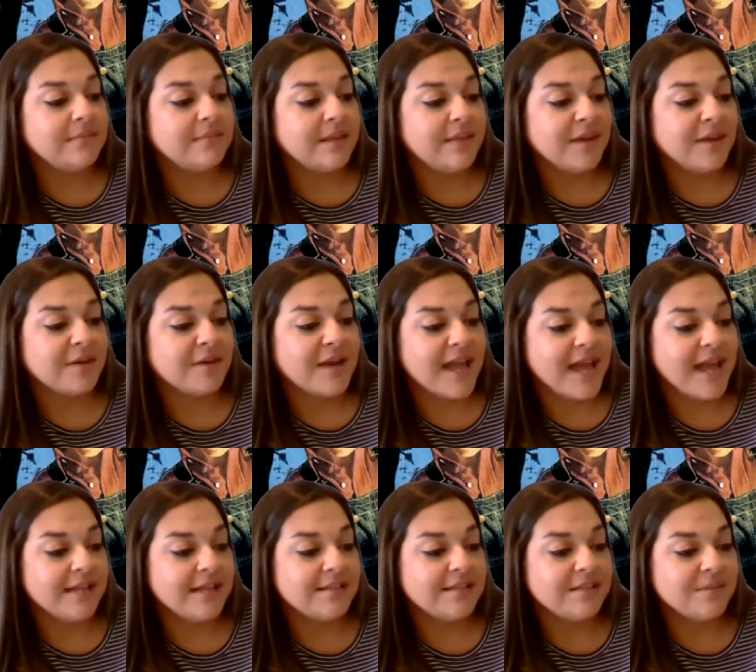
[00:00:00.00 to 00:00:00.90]
there
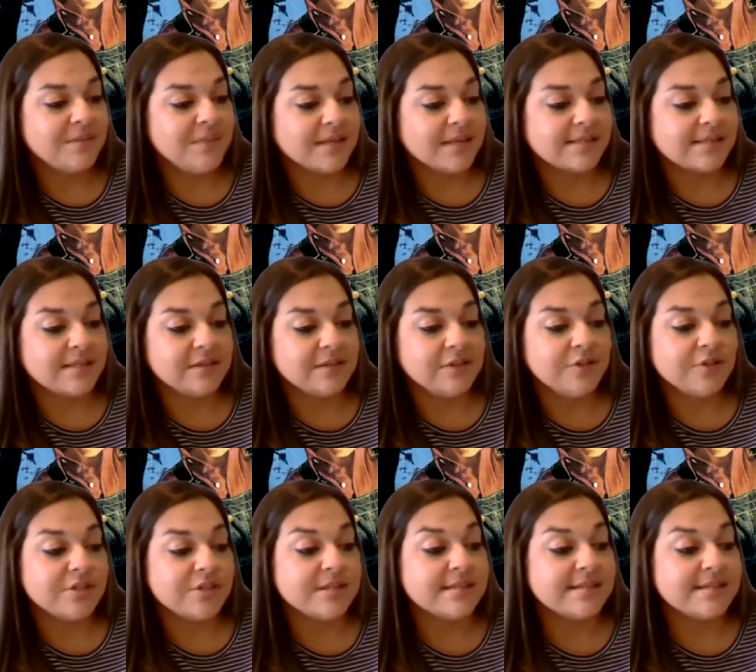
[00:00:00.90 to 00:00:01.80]
had to be a
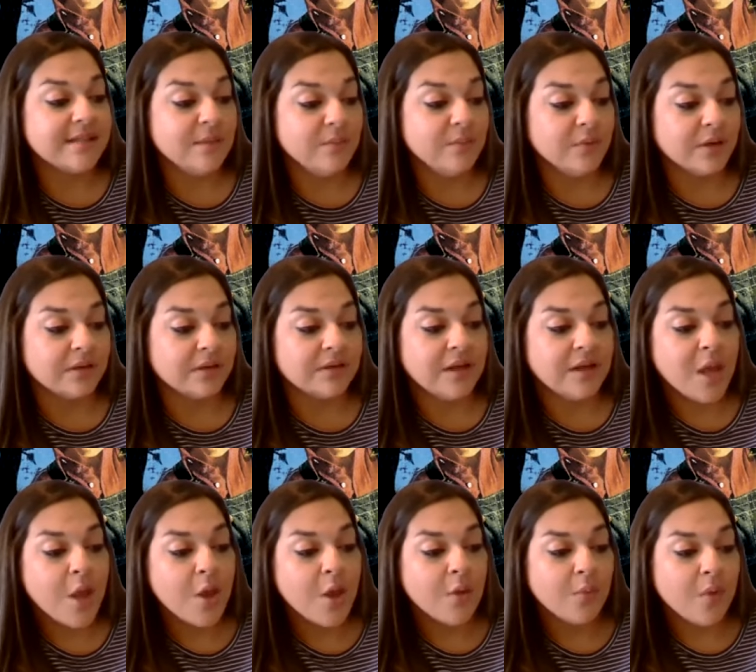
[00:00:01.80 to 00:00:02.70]
solution somewhere.
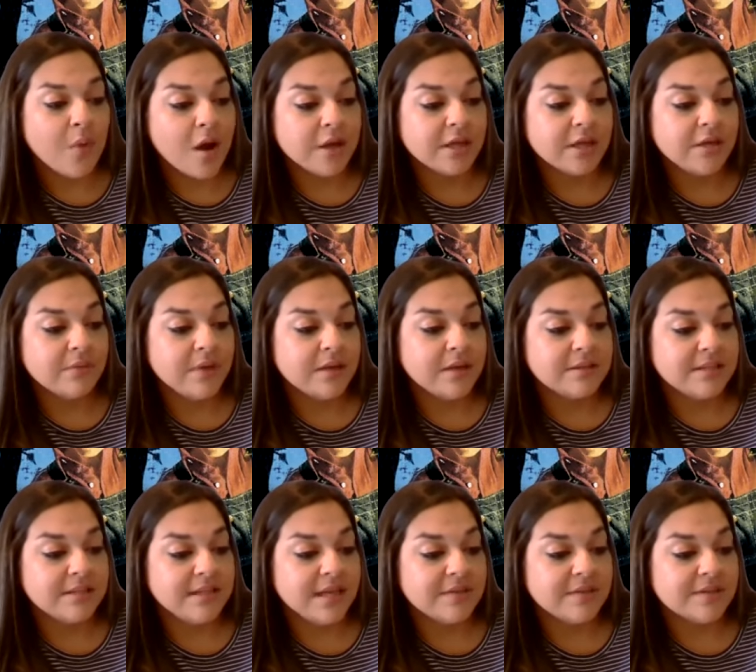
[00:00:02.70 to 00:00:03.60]
Walking around to
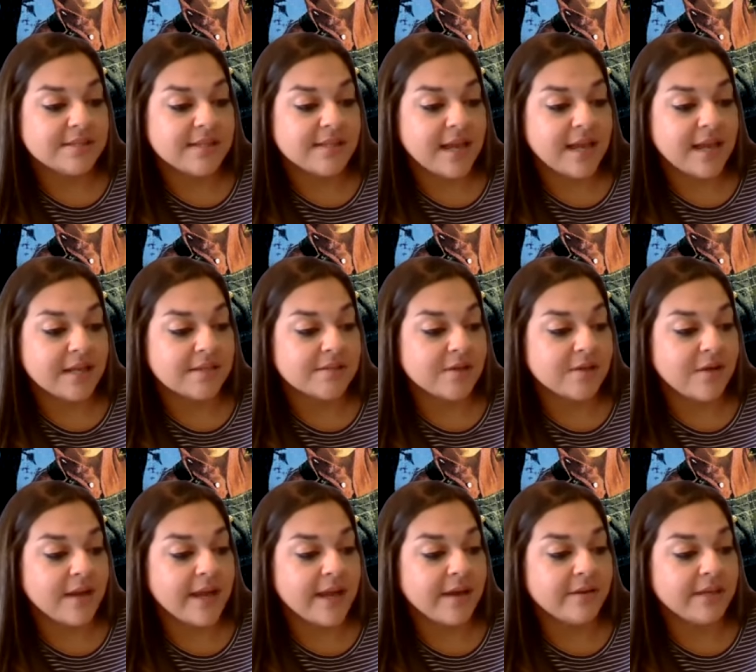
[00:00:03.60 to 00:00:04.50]
the other side, I saw
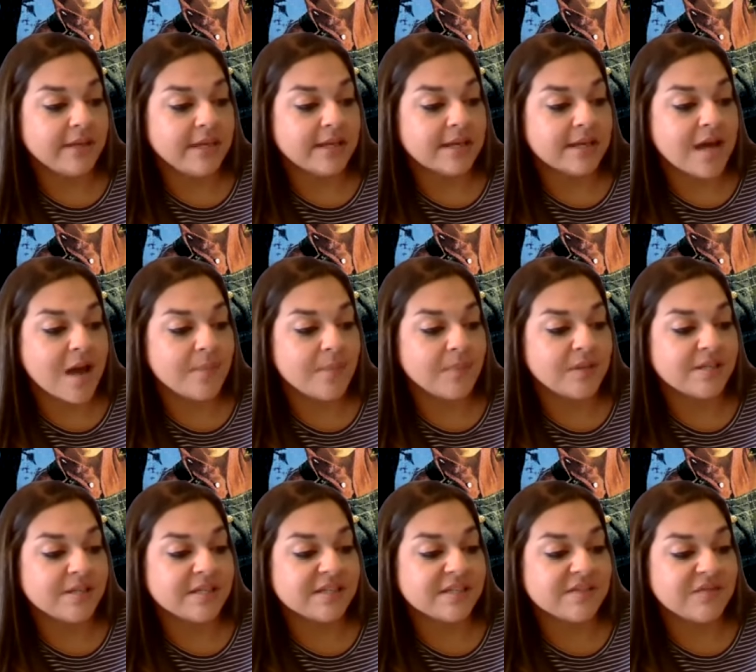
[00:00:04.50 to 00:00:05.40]
how he
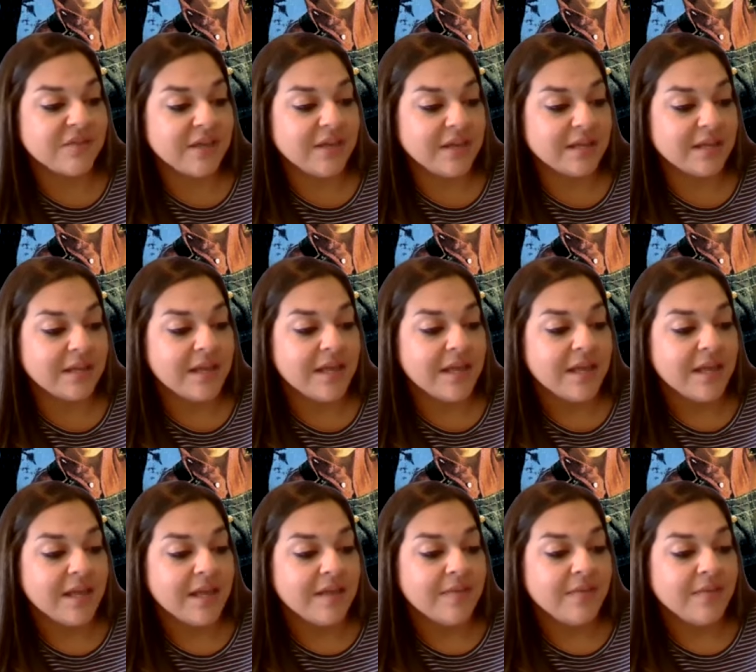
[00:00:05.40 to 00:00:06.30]
accomplished his feat.
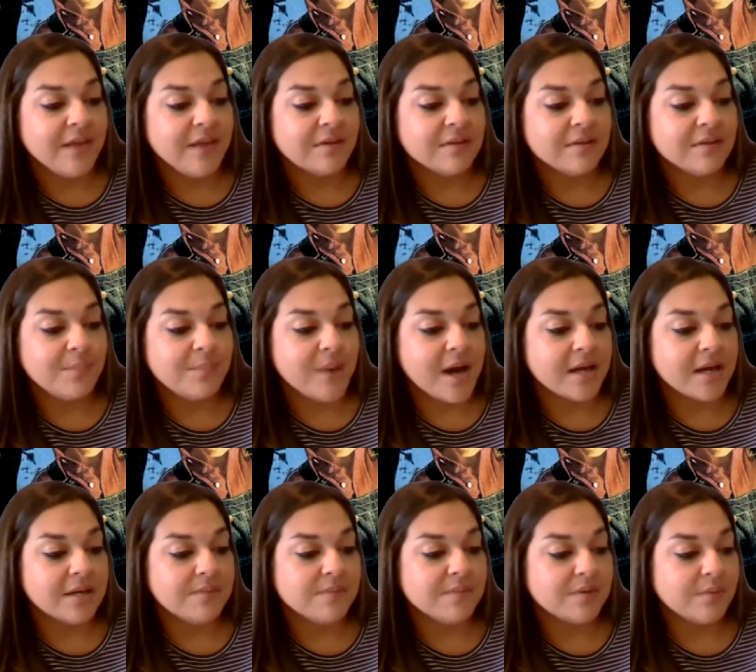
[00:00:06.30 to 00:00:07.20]
There in the
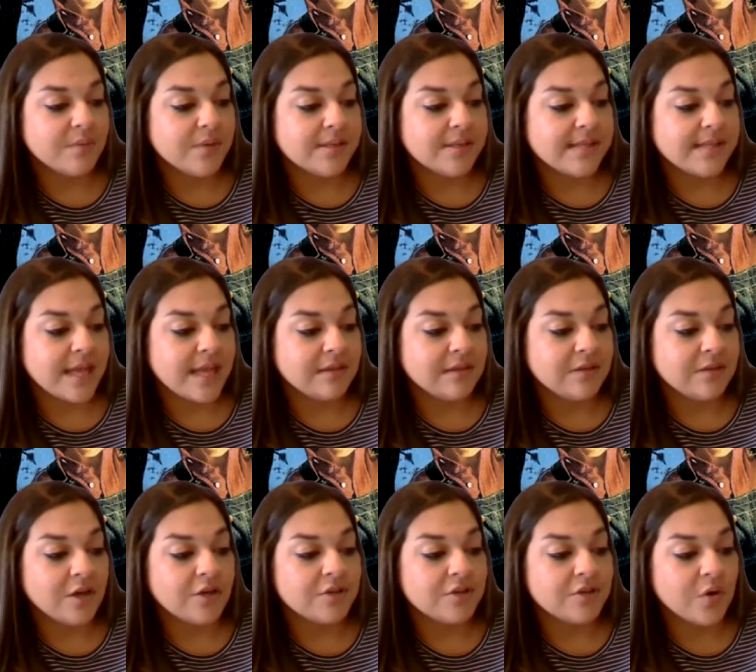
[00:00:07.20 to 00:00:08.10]
bottoms was a
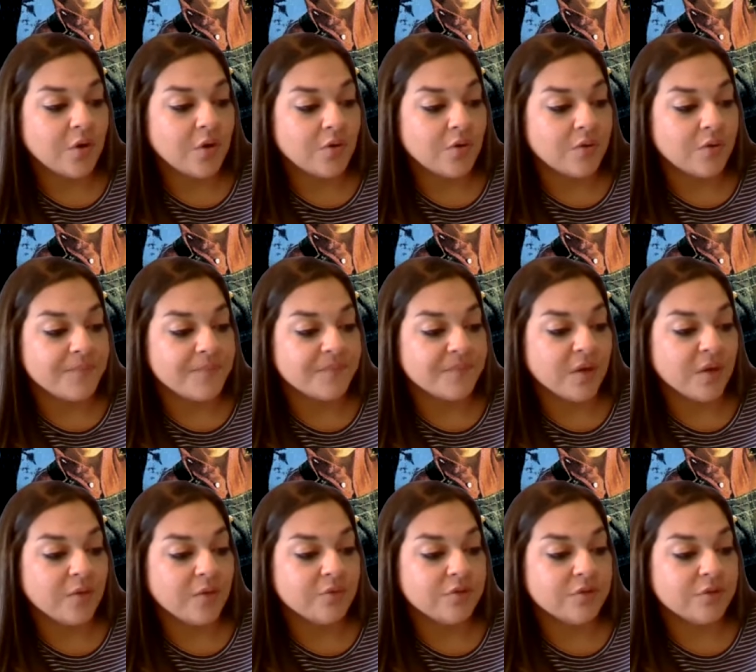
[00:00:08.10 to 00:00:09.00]
large hole. The
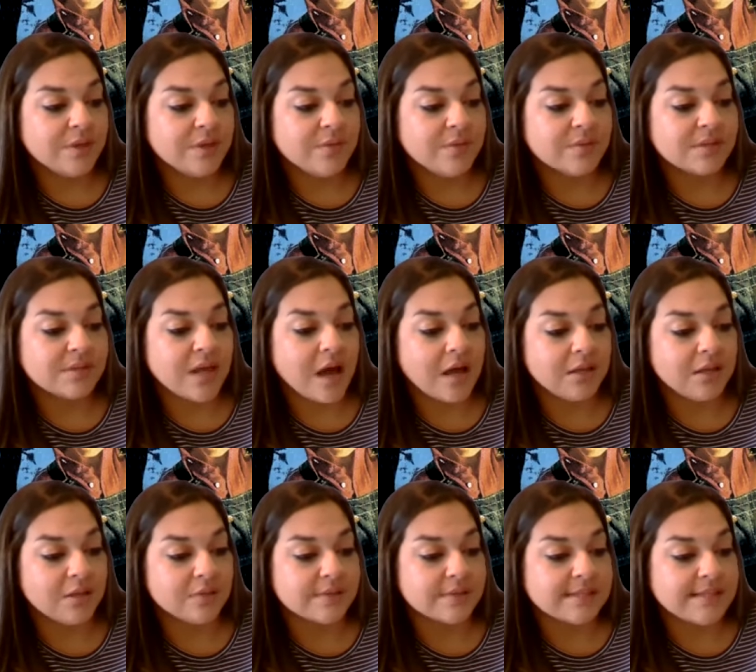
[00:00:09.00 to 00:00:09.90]
old tree was
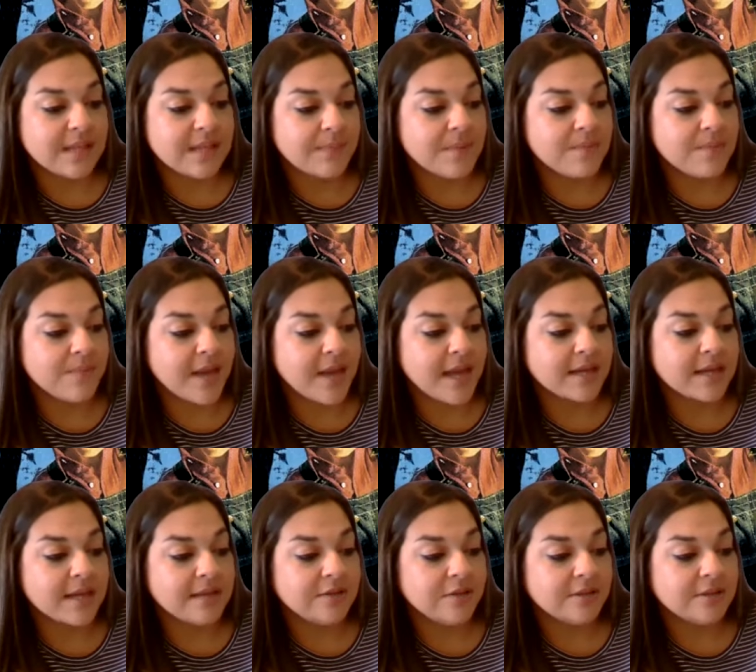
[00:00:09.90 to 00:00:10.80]
hollow. Stepping back,
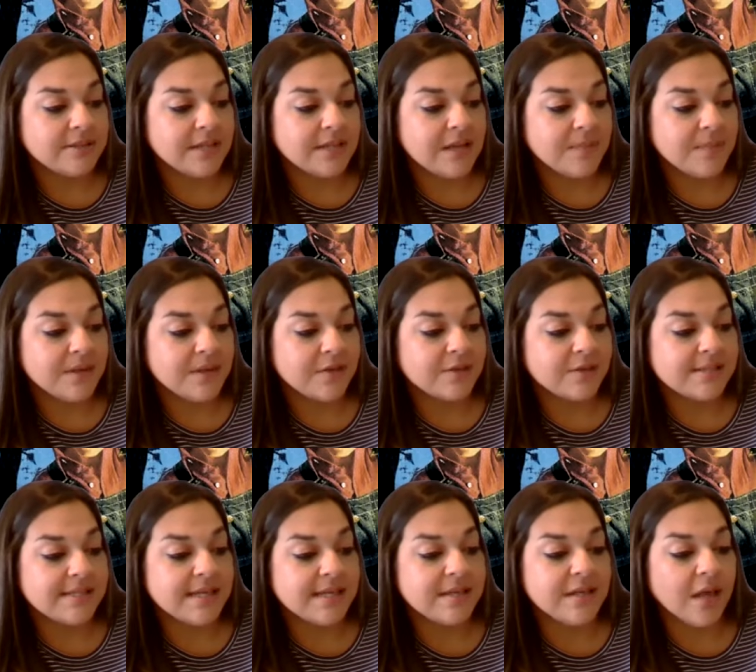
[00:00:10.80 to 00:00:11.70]
I looked up and could
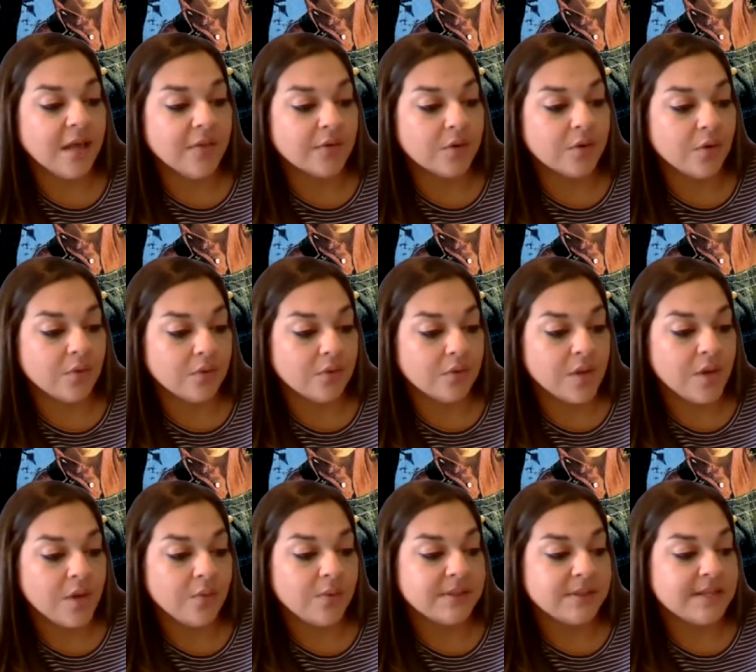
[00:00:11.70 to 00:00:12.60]
see another hole,
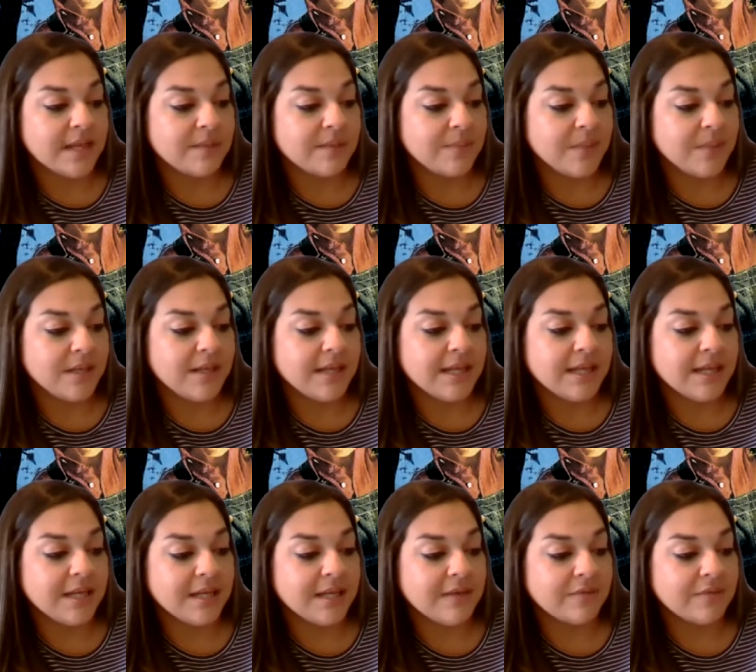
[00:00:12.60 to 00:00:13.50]
which had been
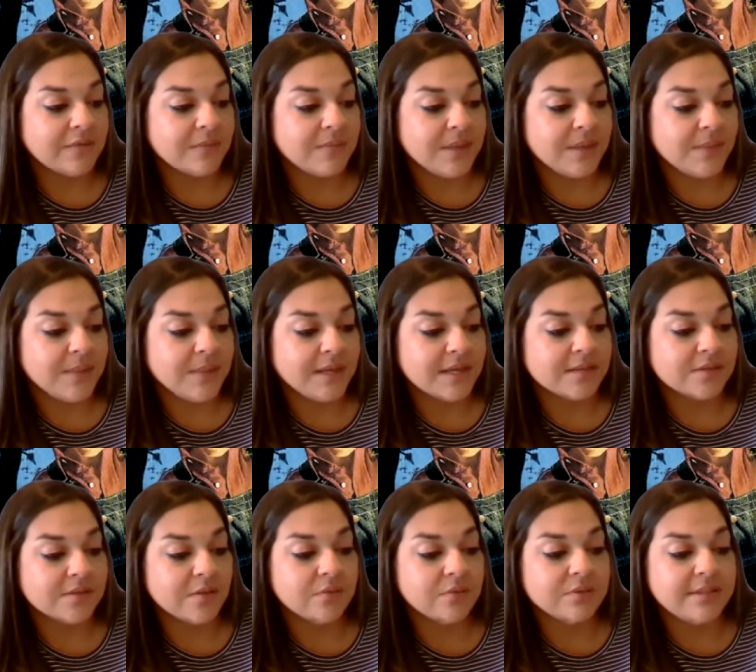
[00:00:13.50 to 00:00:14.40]
hidden from me because
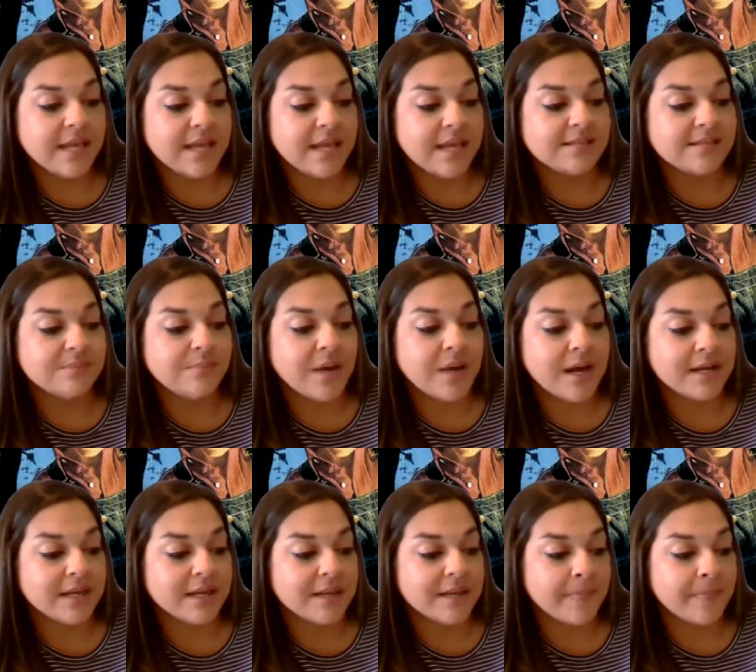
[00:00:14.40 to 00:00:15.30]
old Dan's
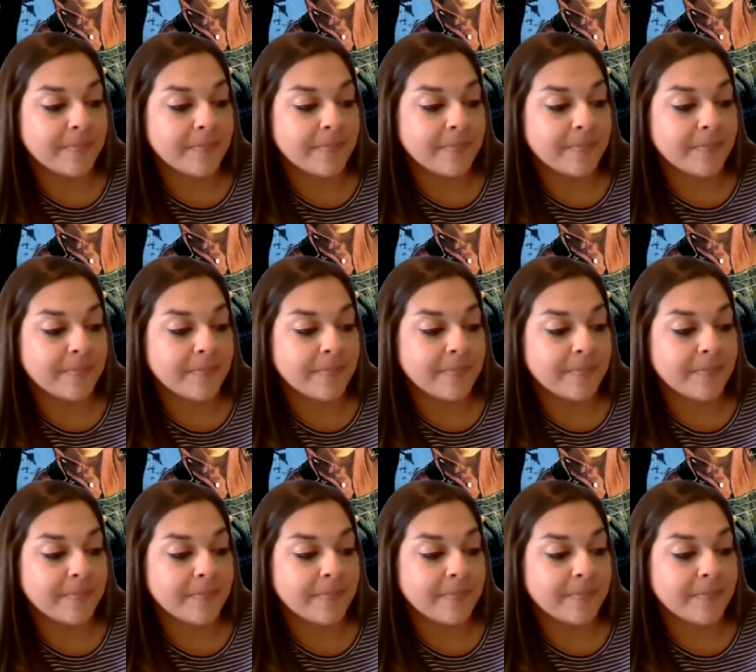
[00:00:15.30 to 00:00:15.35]
body.